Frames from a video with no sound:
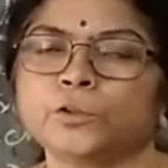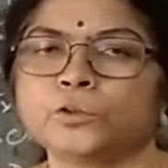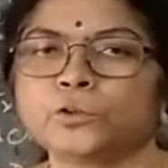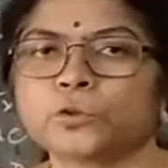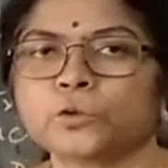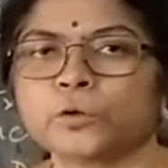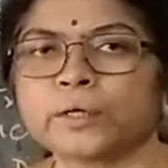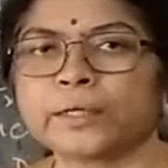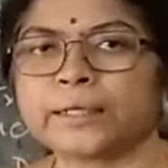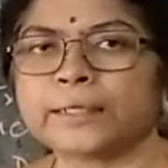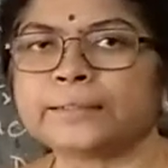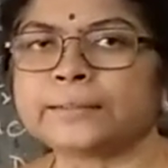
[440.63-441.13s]
So
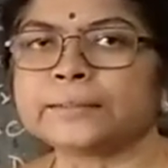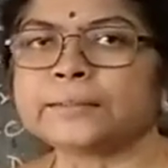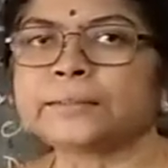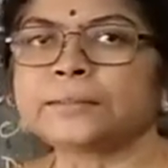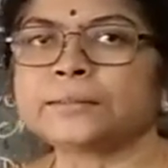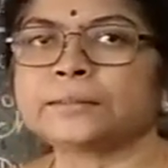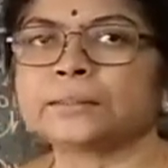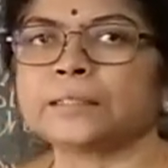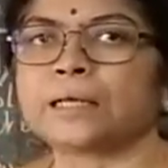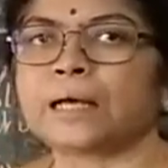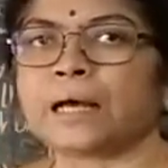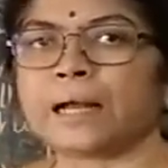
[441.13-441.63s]
it is
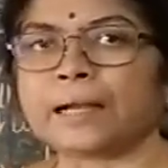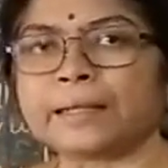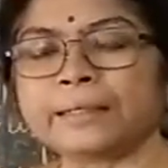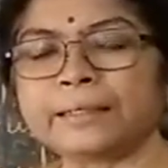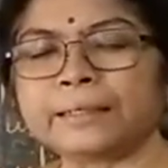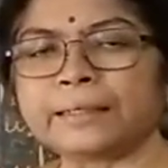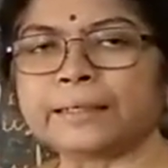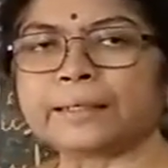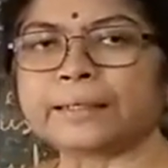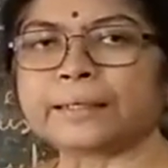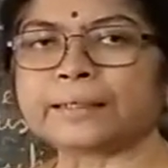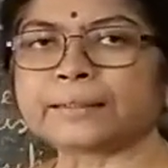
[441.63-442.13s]

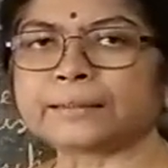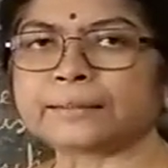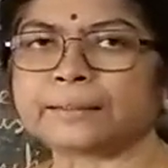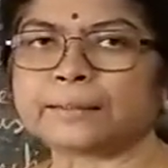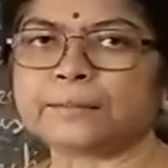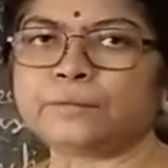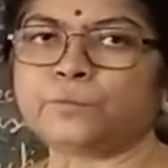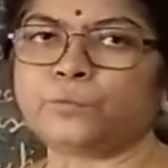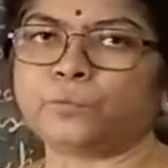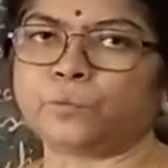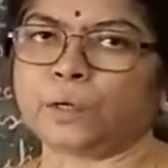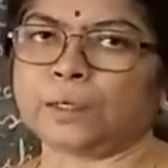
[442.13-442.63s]

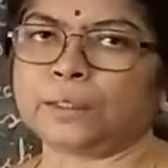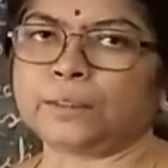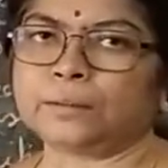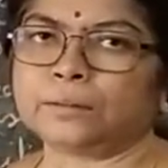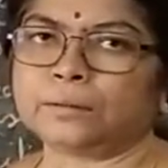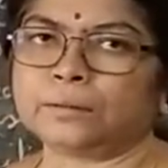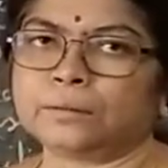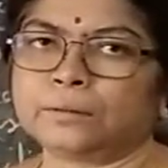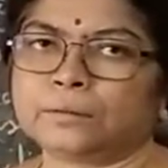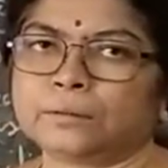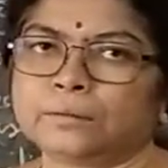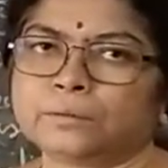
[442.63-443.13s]
undirected one
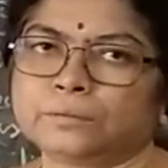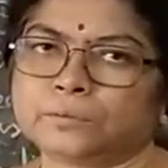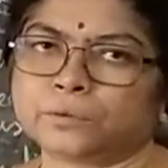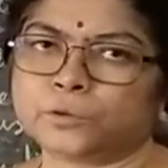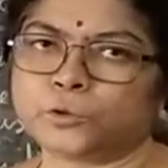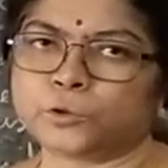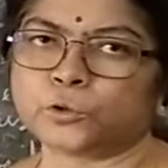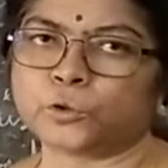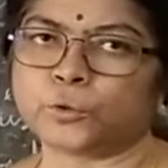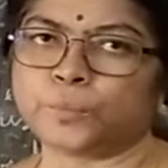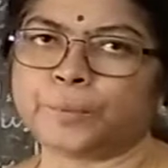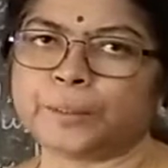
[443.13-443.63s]

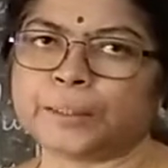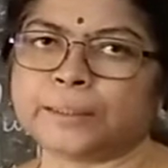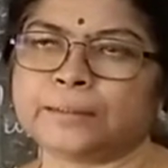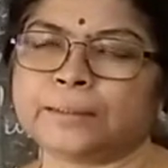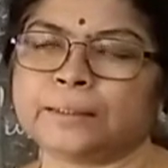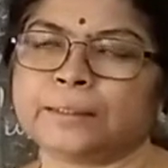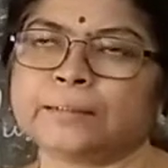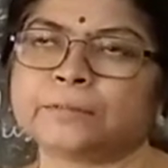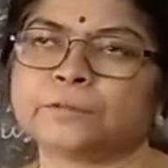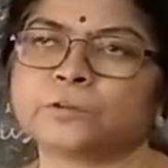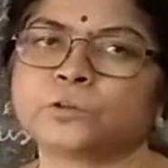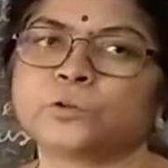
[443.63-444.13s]
should be
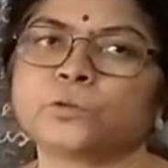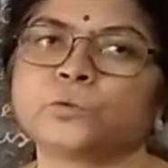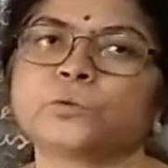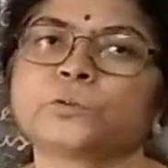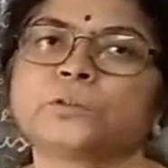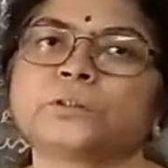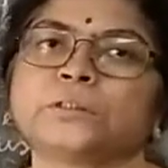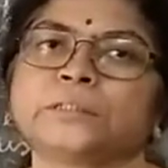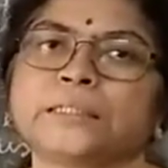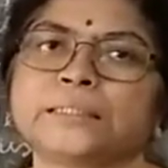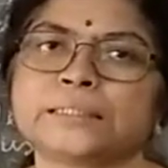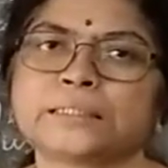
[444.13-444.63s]
there. So
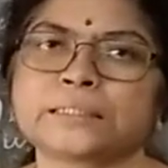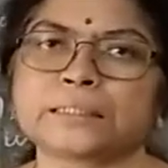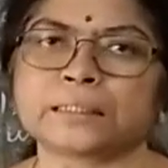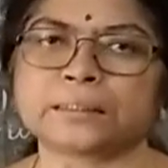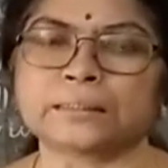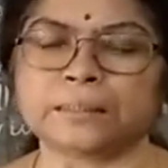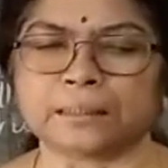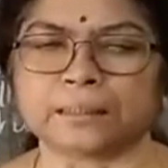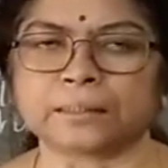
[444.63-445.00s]
just at